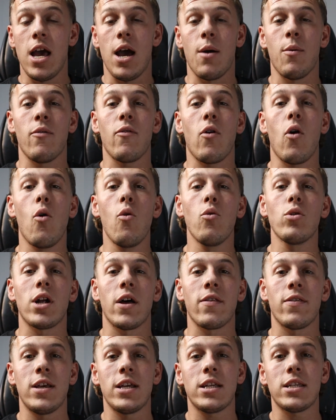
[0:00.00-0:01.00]
And we've all
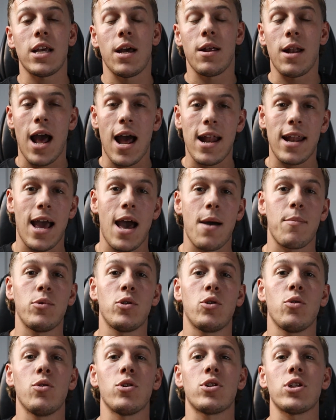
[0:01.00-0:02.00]
done this and had it
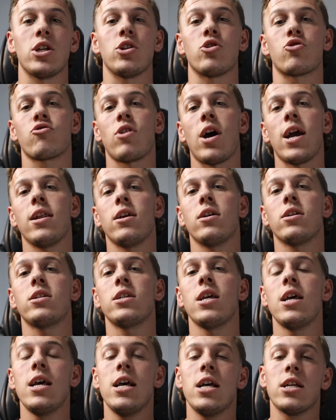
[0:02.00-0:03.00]
happen to us as
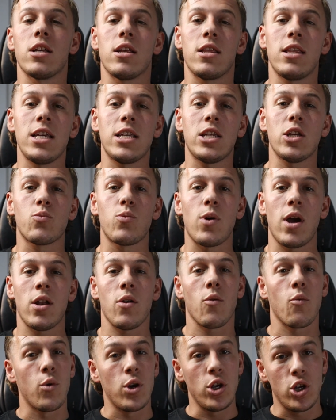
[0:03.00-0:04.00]
traders, so this is
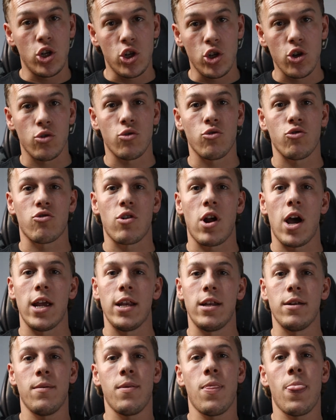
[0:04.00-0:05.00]
when we shouldn't
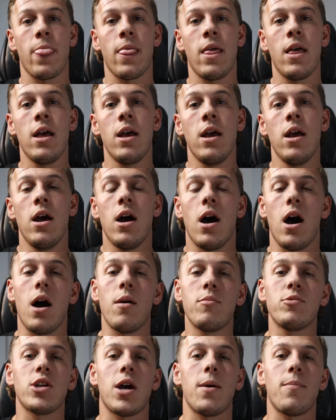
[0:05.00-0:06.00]
trade.
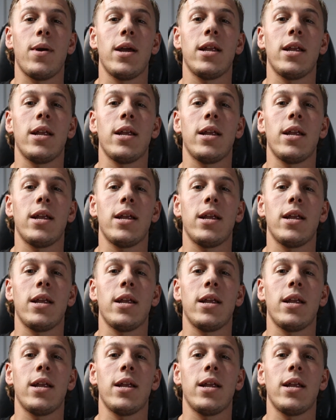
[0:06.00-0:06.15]
I'm Jack